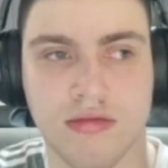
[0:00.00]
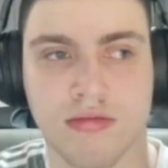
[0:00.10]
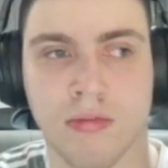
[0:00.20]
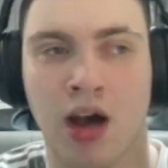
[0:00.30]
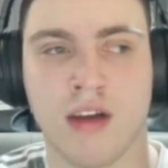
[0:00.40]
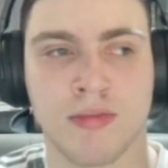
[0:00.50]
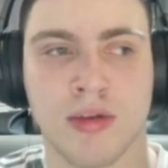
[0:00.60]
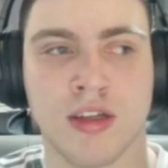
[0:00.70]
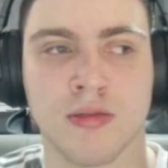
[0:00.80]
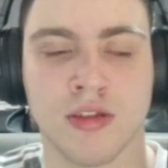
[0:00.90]
math,
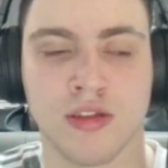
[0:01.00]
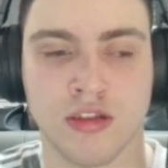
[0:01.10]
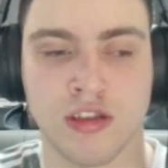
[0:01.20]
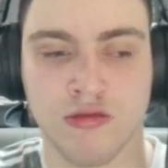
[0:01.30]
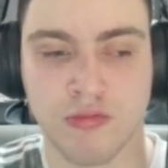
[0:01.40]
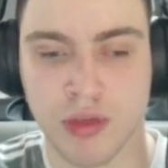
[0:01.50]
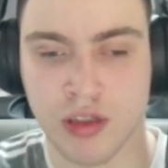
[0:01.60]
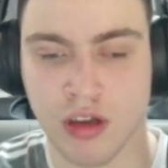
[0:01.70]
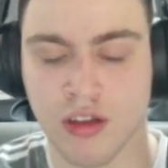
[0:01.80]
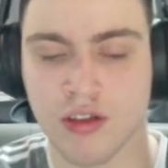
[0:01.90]
by the way. So he'll be
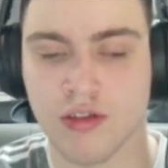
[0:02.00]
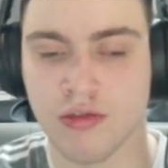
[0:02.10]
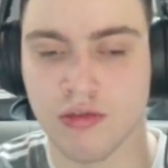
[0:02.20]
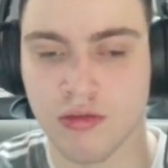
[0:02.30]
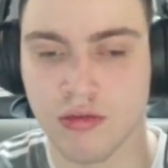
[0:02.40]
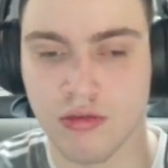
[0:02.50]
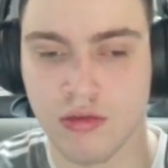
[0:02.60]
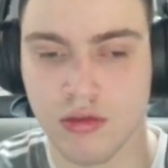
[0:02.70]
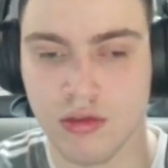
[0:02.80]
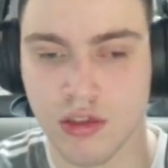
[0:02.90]
turning
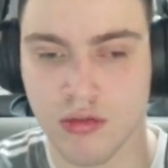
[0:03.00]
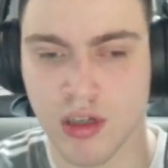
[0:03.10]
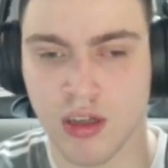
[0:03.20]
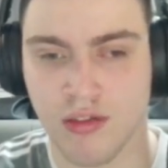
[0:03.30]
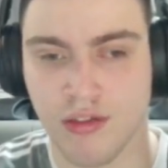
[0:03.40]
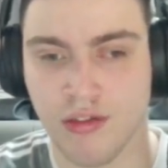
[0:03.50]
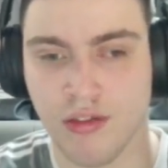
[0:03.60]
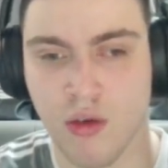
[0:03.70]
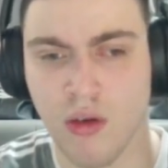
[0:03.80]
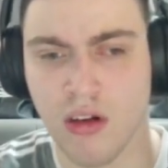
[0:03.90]

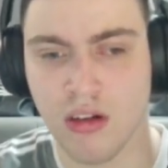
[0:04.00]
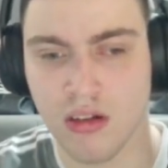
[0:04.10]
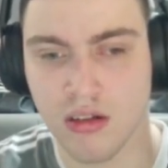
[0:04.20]
24.